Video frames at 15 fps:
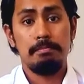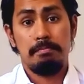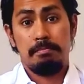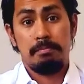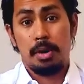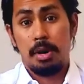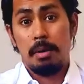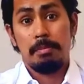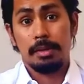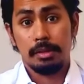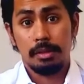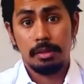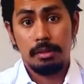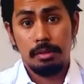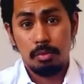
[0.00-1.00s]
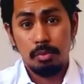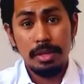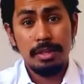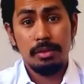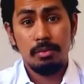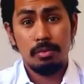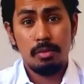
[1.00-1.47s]
purpose, the
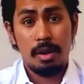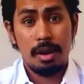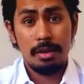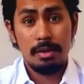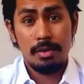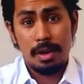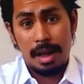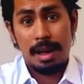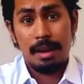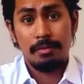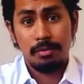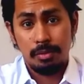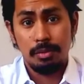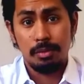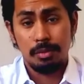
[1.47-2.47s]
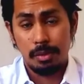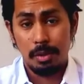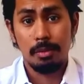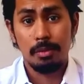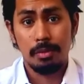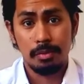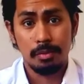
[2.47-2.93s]
reason why you have to
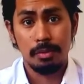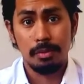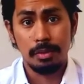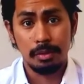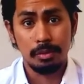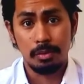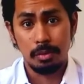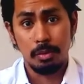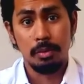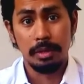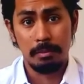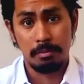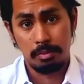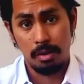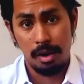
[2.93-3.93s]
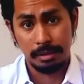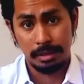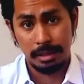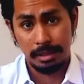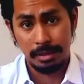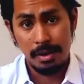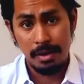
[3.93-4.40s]
go through this grueling
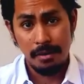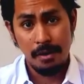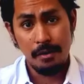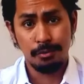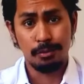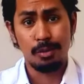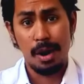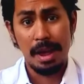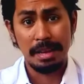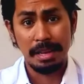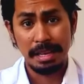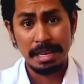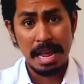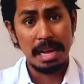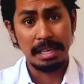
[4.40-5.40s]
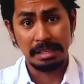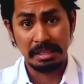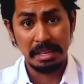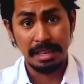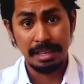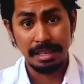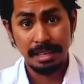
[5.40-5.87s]
process of writing an
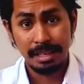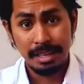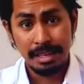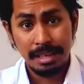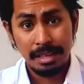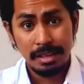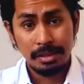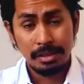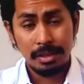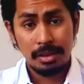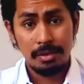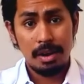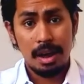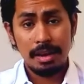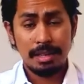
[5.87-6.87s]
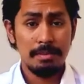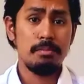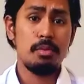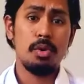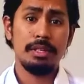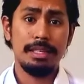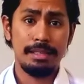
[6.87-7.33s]
essay. So I can
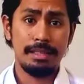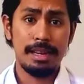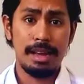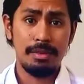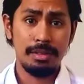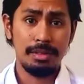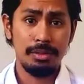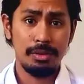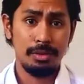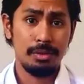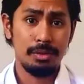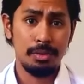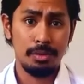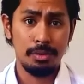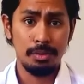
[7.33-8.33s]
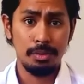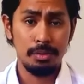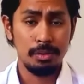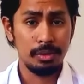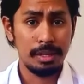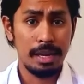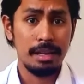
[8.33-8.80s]
boil it down into two
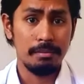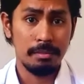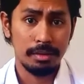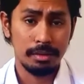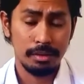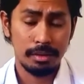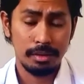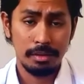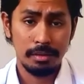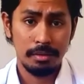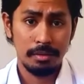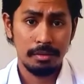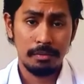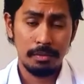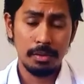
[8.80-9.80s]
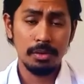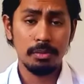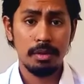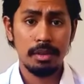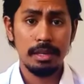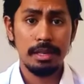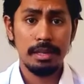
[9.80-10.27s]
statements. The first
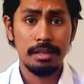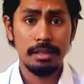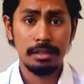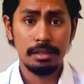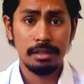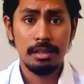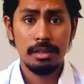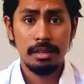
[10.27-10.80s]
one is,